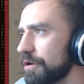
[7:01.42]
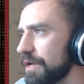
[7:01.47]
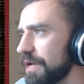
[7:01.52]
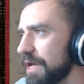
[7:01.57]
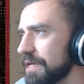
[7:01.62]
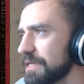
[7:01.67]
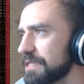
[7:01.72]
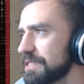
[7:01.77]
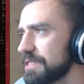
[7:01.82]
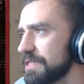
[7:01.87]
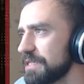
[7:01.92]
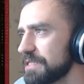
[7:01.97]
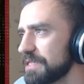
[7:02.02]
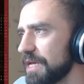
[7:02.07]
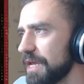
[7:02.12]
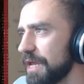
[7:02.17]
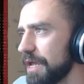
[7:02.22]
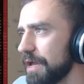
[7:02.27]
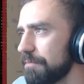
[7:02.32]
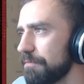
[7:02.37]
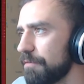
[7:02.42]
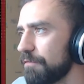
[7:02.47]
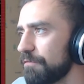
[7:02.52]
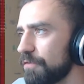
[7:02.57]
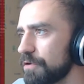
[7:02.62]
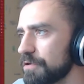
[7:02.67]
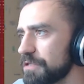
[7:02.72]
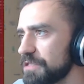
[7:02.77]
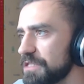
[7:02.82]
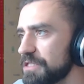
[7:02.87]
at 6 a.m.
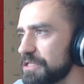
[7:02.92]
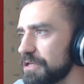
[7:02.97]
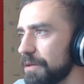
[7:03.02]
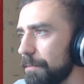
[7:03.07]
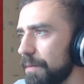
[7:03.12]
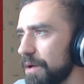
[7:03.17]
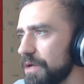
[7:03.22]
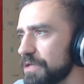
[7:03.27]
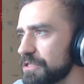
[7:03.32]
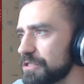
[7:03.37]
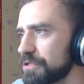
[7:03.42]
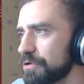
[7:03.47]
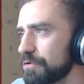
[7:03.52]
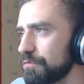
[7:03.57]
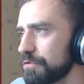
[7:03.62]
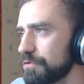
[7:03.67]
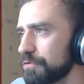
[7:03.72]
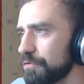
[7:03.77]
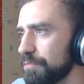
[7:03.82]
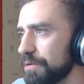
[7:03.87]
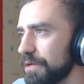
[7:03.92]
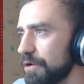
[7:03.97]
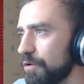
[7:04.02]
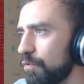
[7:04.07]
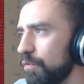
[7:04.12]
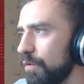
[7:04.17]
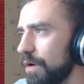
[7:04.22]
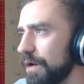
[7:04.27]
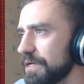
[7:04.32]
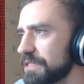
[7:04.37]
versus DeMonster, which will be
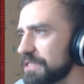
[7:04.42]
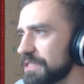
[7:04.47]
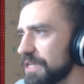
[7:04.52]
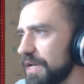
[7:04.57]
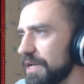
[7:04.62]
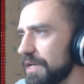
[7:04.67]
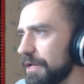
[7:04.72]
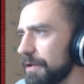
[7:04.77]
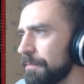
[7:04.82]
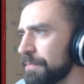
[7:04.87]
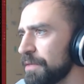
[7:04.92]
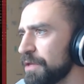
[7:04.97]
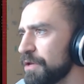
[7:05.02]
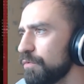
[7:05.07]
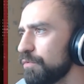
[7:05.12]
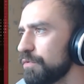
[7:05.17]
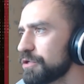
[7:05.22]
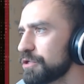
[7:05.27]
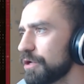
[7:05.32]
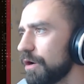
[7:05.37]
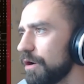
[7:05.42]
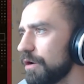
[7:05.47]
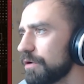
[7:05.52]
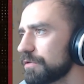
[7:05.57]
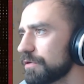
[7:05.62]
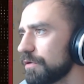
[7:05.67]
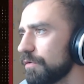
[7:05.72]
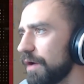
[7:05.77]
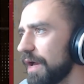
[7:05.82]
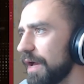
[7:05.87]
quite exciting. We should
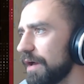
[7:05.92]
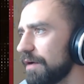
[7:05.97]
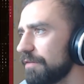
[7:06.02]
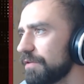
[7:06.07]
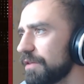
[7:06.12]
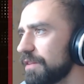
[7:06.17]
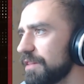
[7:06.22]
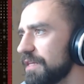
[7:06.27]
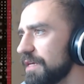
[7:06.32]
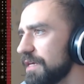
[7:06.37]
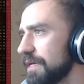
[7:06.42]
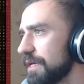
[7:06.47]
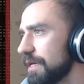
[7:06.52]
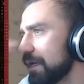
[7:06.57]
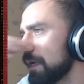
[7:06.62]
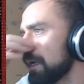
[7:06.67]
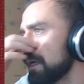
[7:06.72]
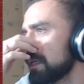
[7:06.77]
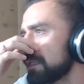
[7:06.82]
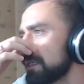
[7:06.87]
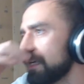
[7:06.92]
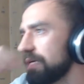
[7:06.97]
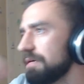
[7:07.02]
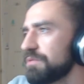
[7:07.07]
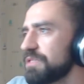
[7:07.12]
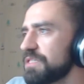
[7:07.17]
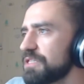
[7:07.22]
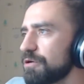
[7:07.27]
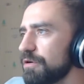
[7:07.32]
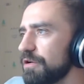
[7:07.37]
also have the Team
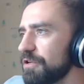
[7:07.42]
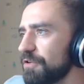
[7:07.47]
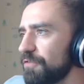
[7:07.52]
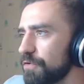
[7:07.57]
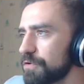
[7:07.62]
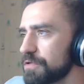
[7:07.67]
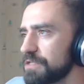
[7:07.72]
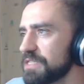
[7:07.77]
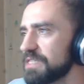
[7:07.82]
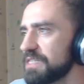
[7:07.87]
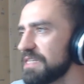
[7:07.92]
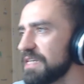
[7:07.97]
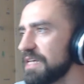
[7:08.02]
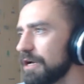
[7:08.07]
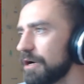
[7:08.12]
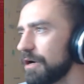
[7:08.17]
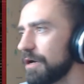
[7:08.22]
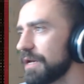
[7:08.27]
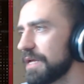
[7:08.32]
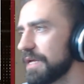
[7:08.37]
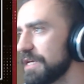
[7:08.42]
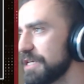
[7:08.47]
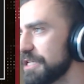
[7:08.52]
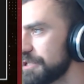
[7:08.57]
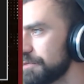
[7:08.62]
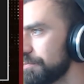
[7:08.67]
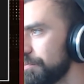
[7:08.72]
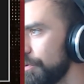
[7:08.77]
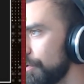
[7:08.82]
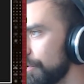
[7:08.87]
Sirius versus Neon
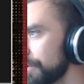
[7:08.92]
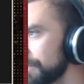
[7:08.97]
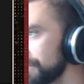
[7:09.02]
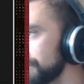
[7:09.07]
Esports,